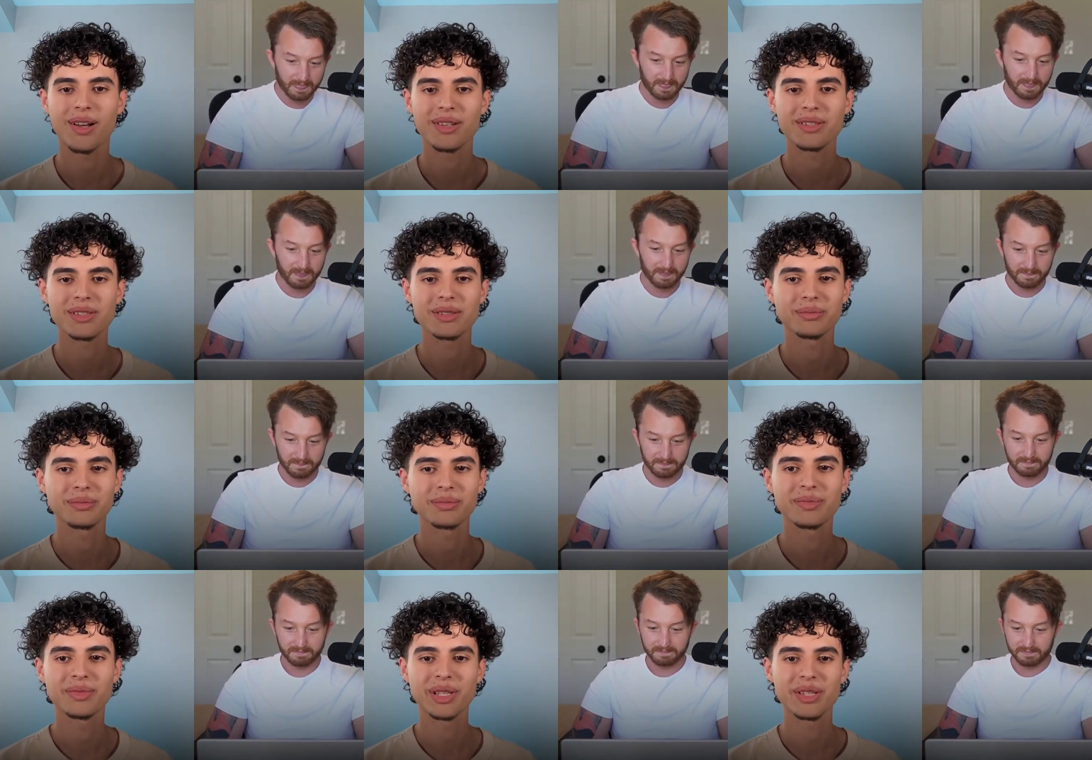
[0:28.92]

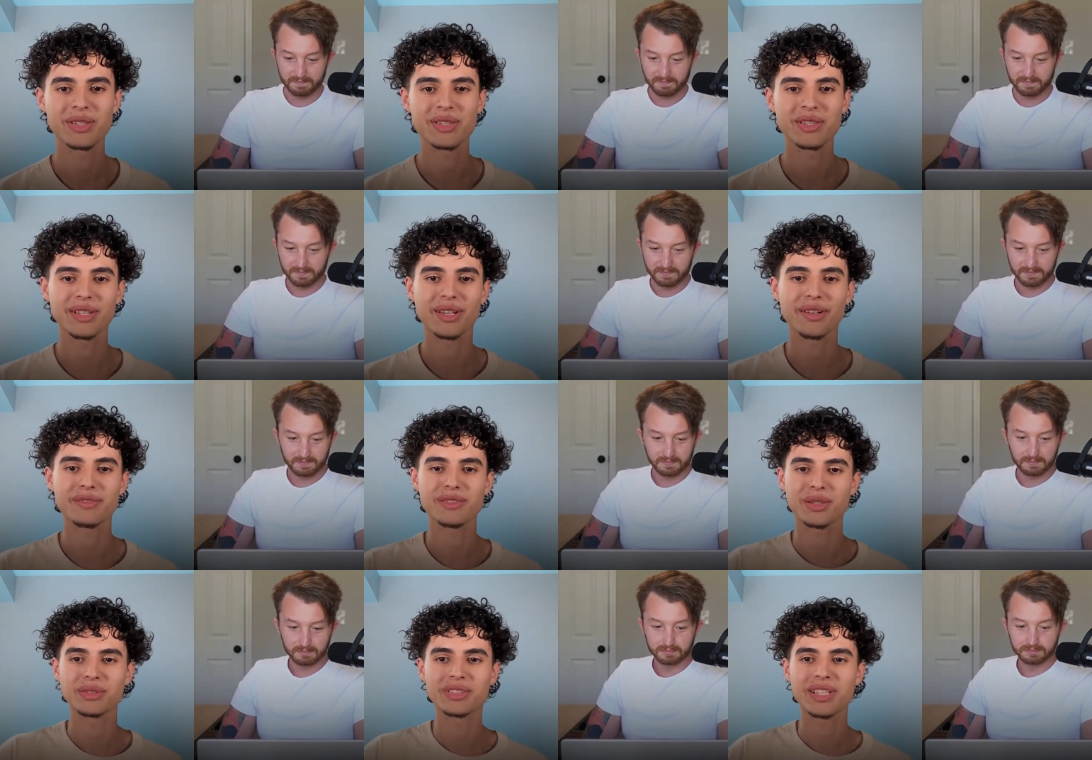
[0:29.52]
Speaker 1: Awesome. Good
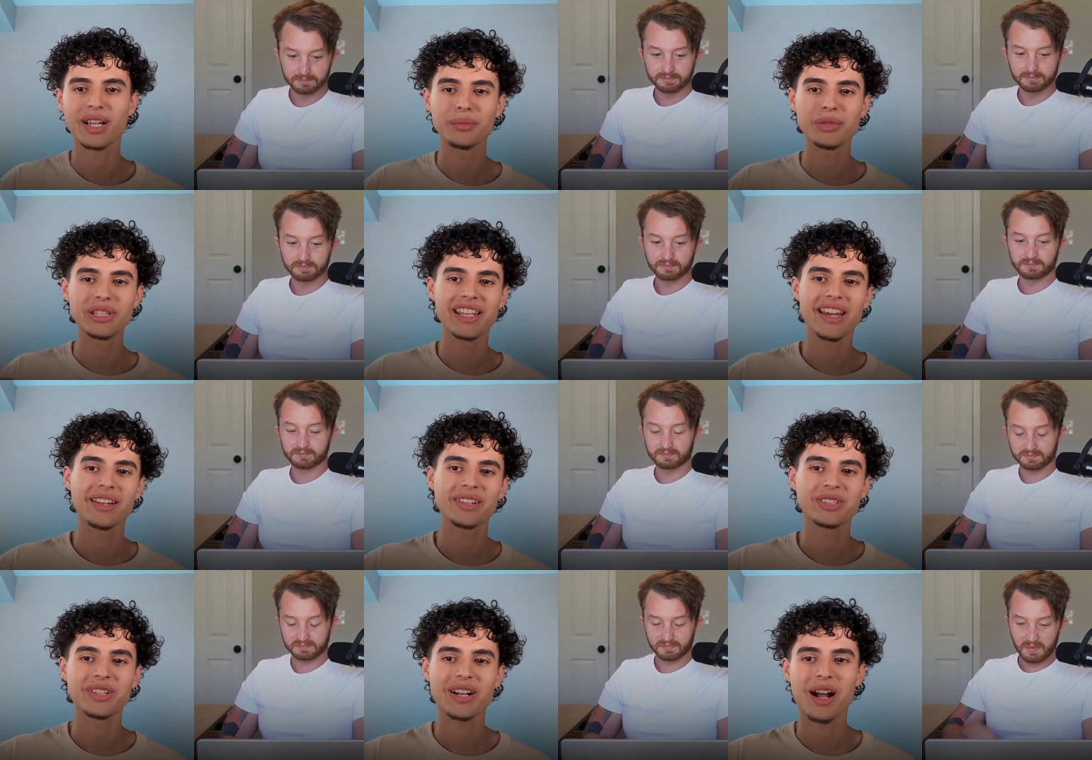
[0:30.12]
stuff. So tell me,
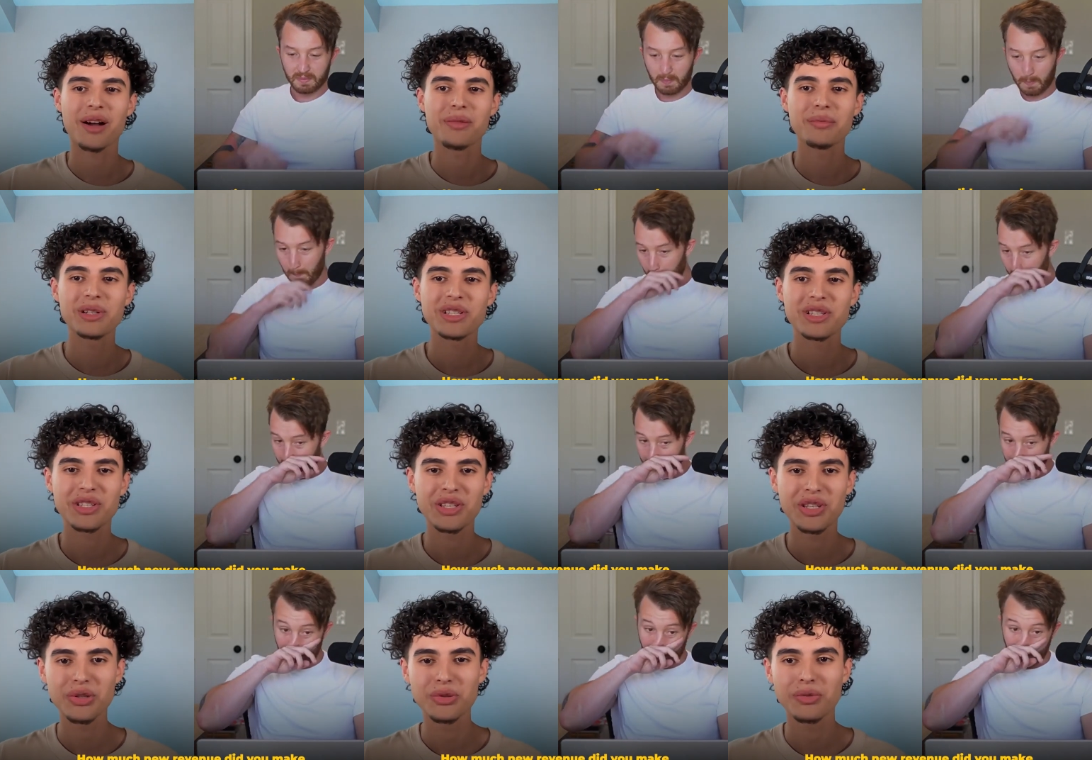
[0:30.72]
Daniel, how
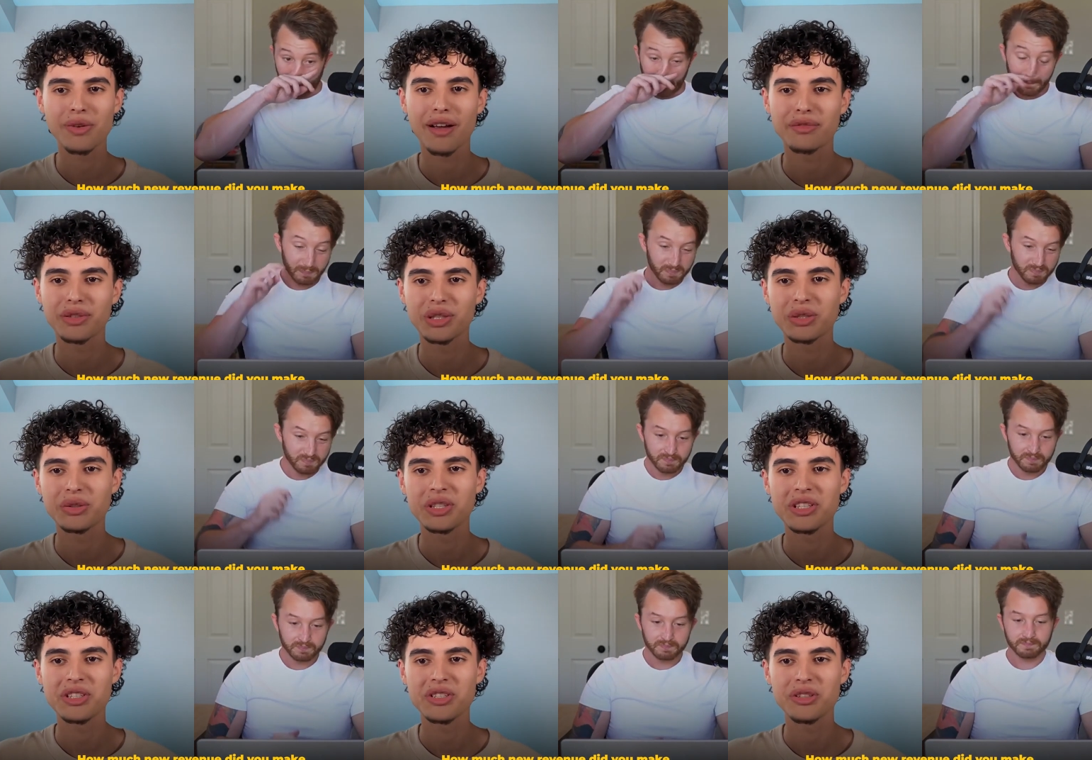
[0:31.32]
much new
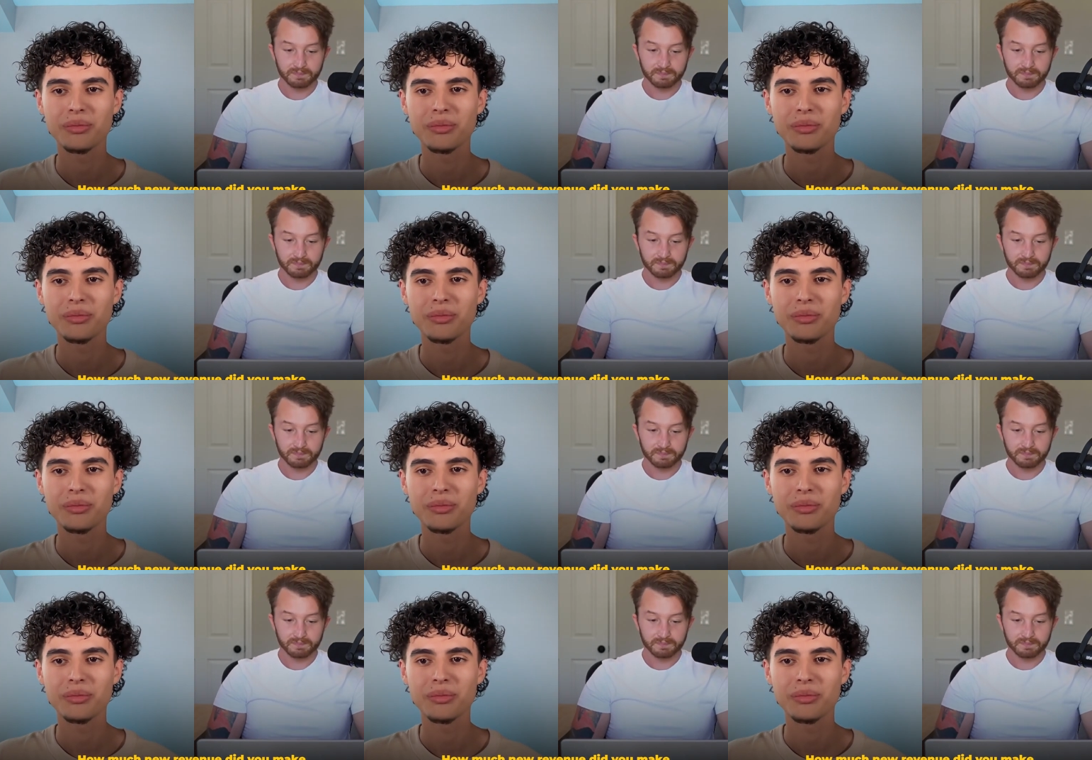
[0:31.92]
revenue did